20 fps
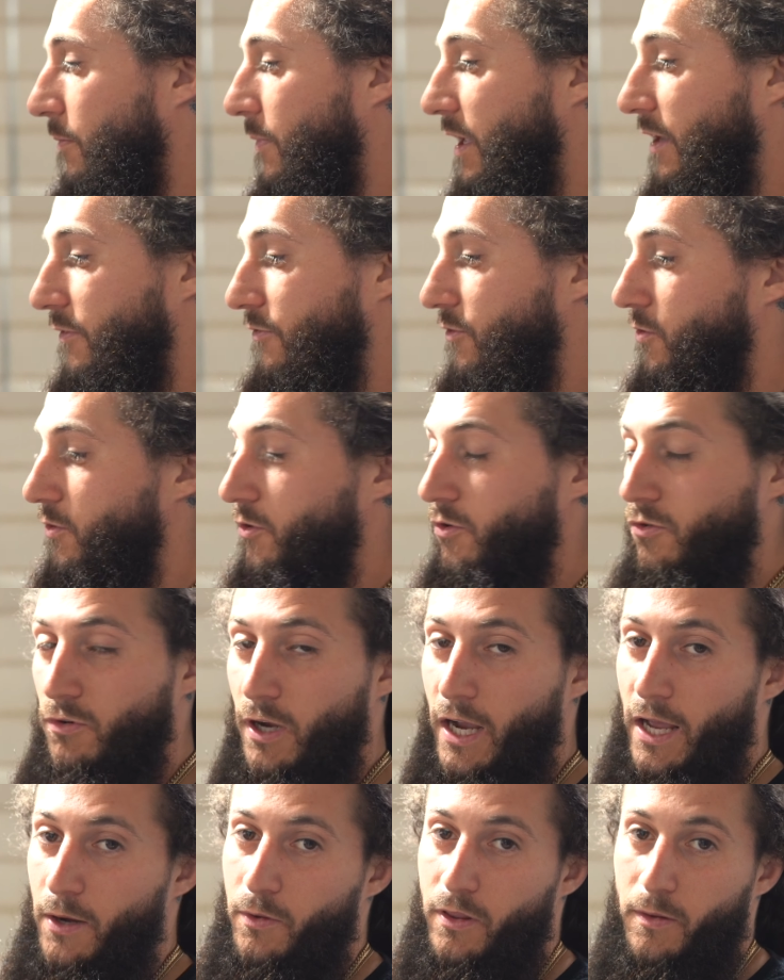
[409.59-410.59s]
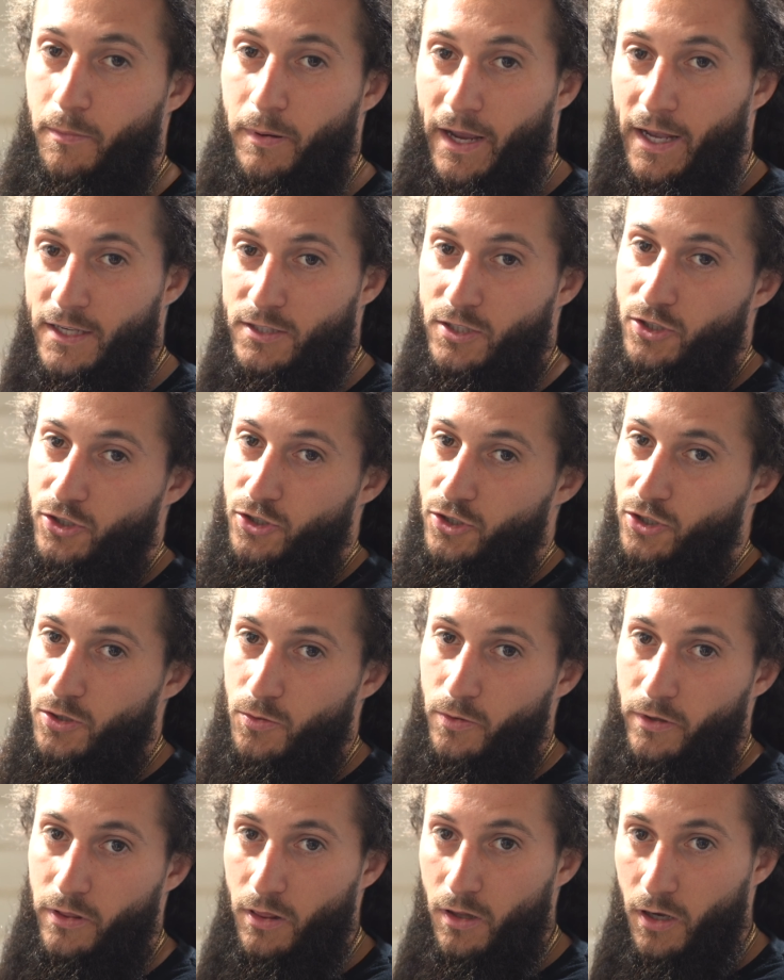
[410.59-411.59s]
If you do ride with a passenger or
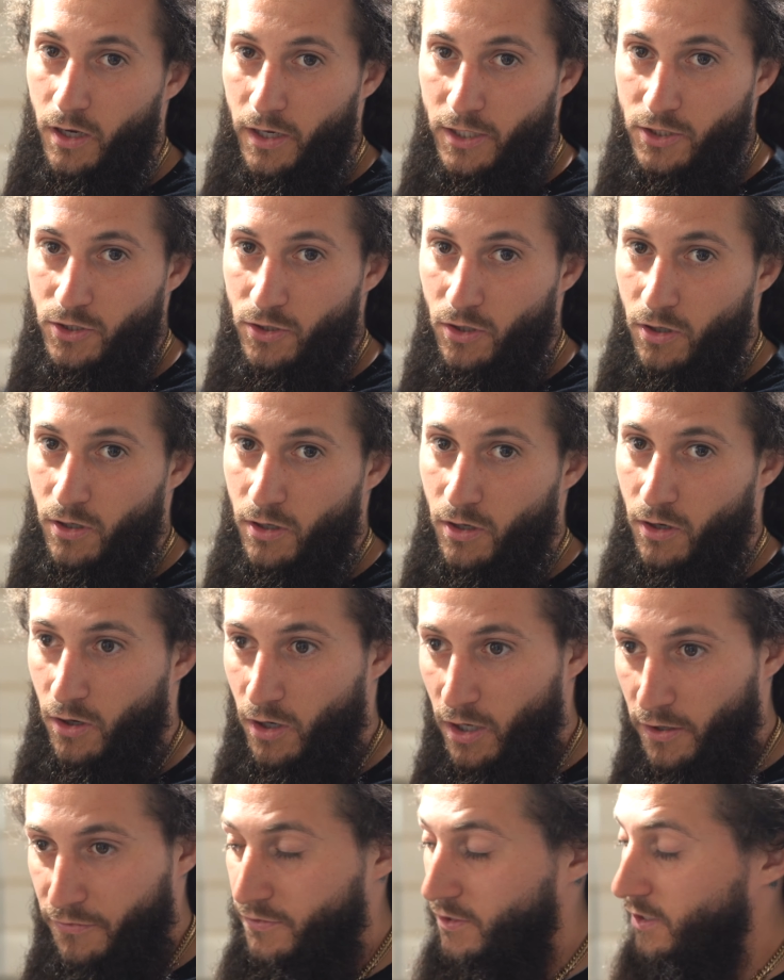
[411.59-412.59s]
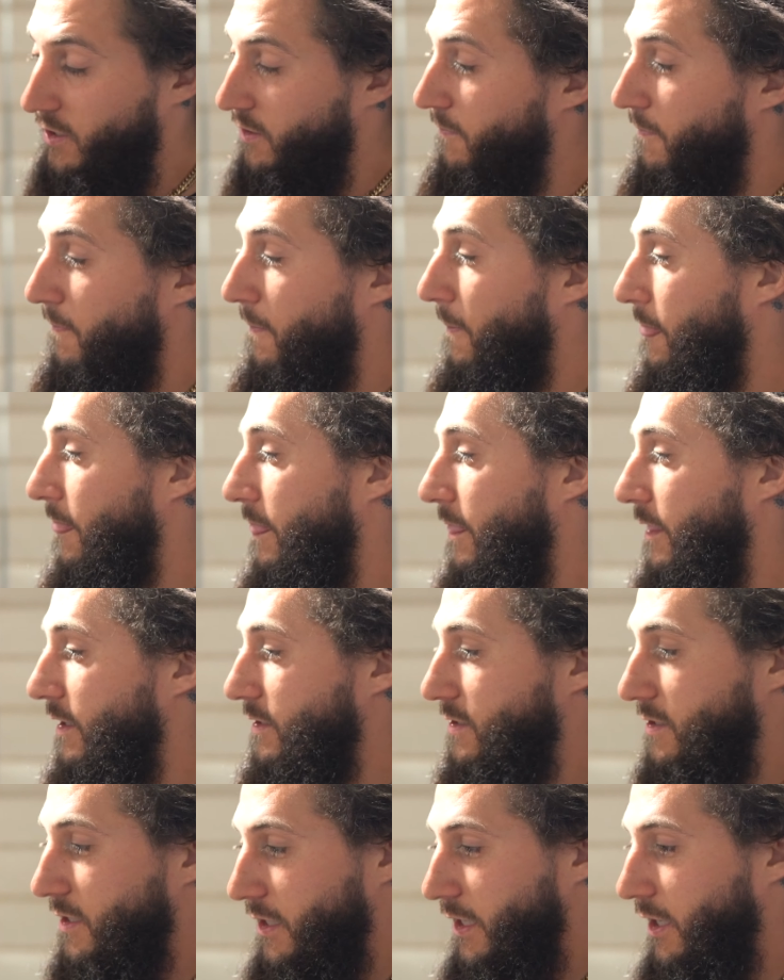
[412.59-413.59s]
with luggage often,
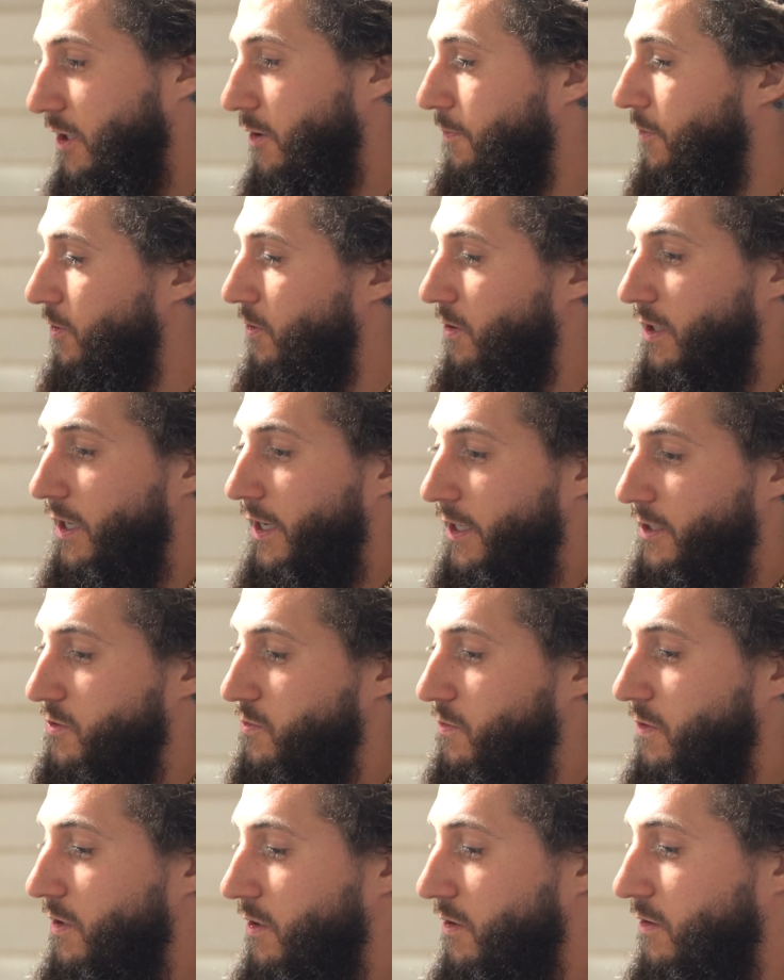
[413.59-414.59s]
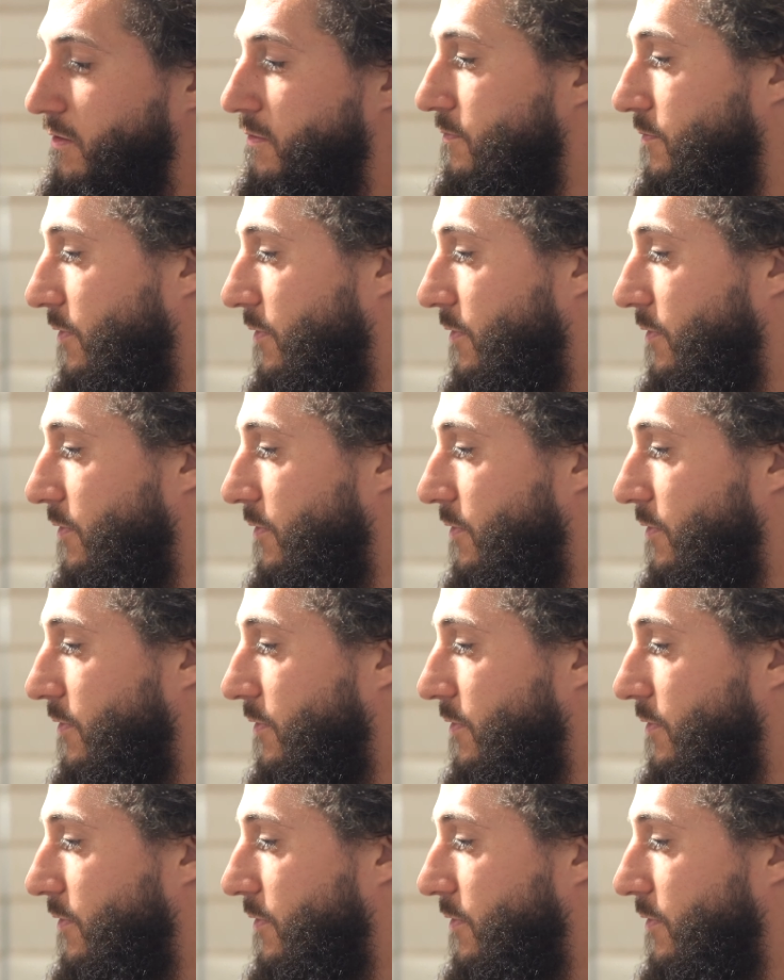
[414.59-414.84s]
it's going to help you a lot as well.